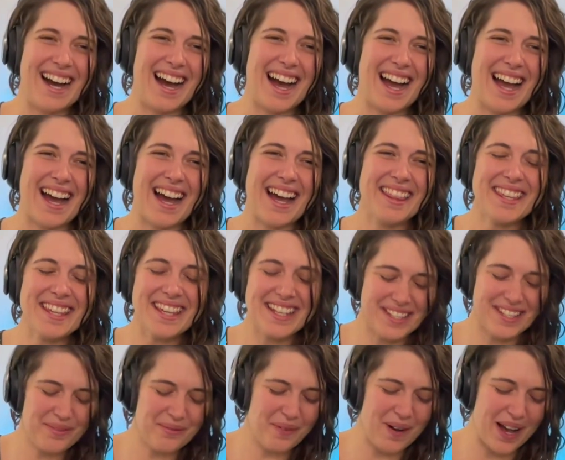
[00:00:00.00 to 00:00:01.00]
I, I, think
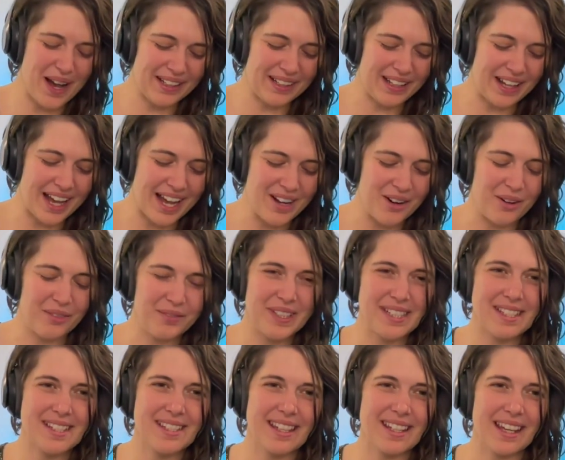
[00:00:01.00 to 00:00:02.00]
it's a fine line.
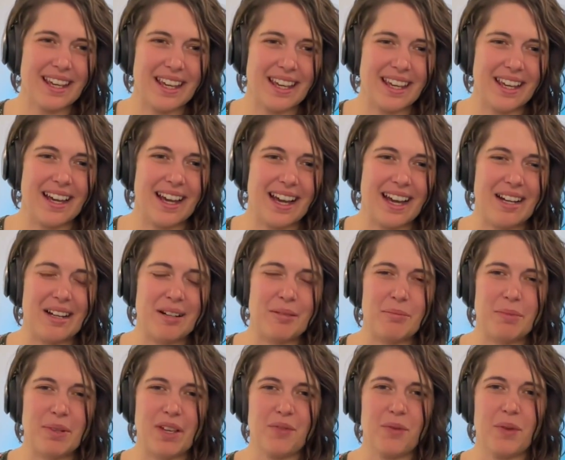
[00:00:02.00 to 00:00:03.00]
Obviously,
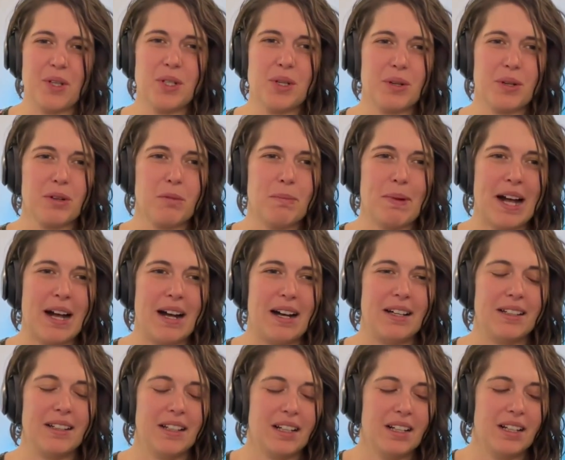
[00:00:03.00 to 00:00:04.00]
um, if we talk
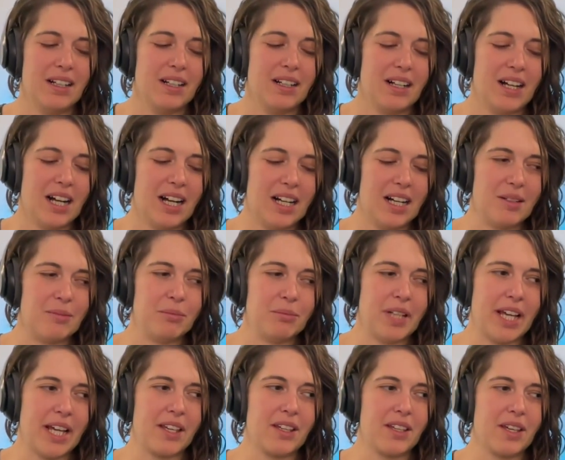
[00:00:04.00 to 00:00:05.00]
about um, like